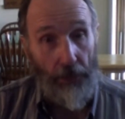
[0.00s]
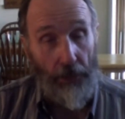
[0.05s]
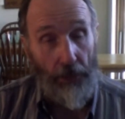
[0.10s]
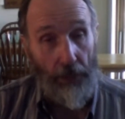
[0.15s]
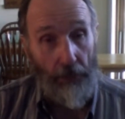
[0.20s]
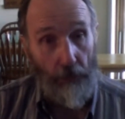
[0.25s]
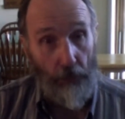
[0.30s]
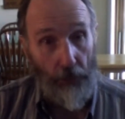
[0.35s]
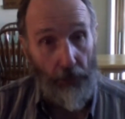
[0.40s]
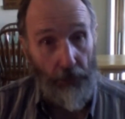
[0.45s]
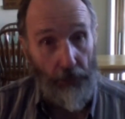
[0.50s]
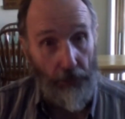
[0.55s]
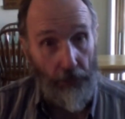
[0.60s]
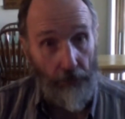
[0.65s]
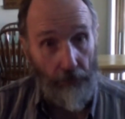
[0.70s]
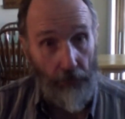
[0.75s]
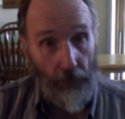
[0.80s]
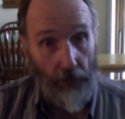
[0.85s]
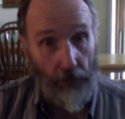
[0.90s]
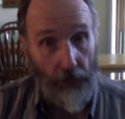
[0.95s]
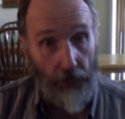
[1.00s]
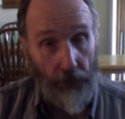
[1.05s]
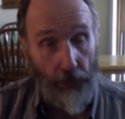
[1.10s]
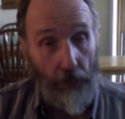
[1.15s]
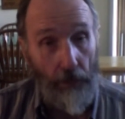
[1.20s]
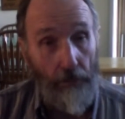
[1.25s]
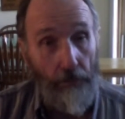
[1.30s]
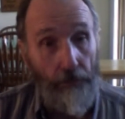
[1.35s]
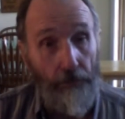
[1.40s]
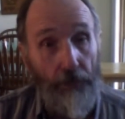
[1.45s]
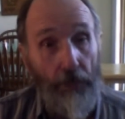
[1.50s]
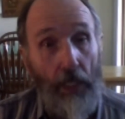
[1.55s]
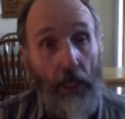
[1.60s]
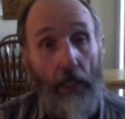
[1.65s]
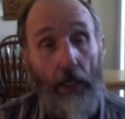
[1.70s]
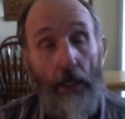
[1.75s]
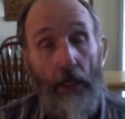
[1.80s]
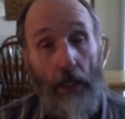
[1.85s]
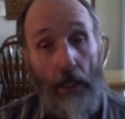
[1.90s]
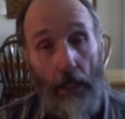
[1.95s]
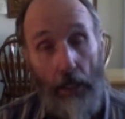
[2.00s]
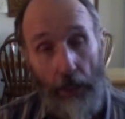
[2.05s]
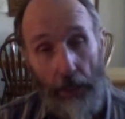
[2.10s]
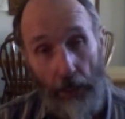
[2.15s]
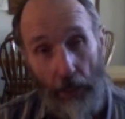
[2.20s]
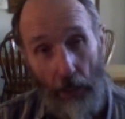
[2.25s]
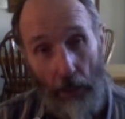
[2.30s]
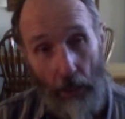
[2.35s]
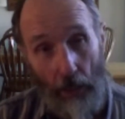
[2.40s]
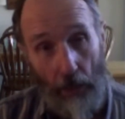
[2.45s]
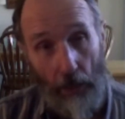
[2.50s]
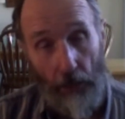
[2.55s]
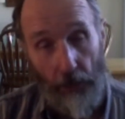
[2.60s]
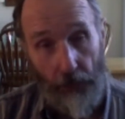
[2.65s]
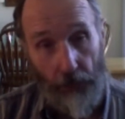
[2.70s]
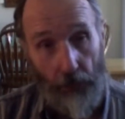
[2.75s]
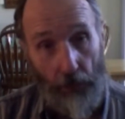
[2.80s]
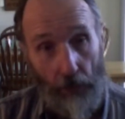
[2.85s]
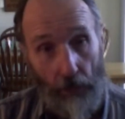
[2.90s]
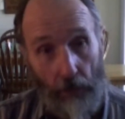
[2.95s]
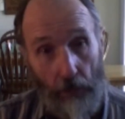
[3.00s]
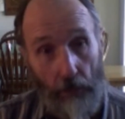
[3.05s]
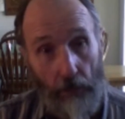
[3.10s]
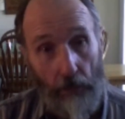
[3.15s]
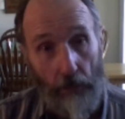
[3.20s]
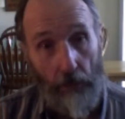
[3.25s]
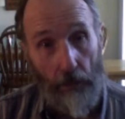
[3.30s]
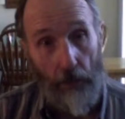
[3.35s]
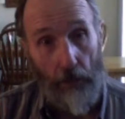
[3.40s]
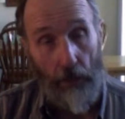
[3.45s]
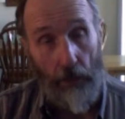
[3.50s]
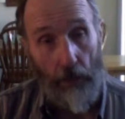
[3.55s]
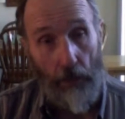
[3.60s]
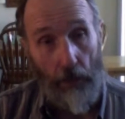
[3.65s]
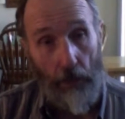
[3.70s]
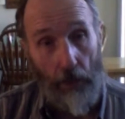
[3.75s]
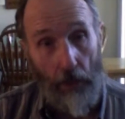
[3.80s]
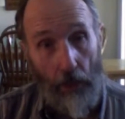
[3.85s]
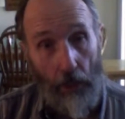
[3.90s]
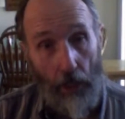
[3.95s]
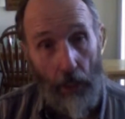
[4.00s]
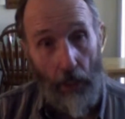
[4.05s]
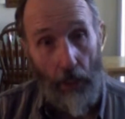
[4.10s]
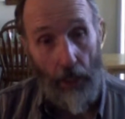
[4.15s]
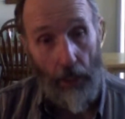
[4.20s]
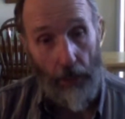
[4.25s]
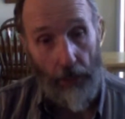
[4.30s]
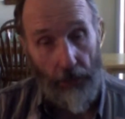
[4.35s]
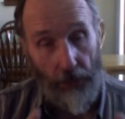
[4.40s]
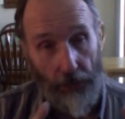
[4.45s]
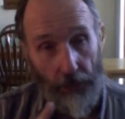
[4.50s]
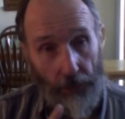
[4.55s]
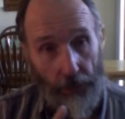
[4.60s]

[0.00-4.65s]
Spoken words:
they were universal. And he also uh,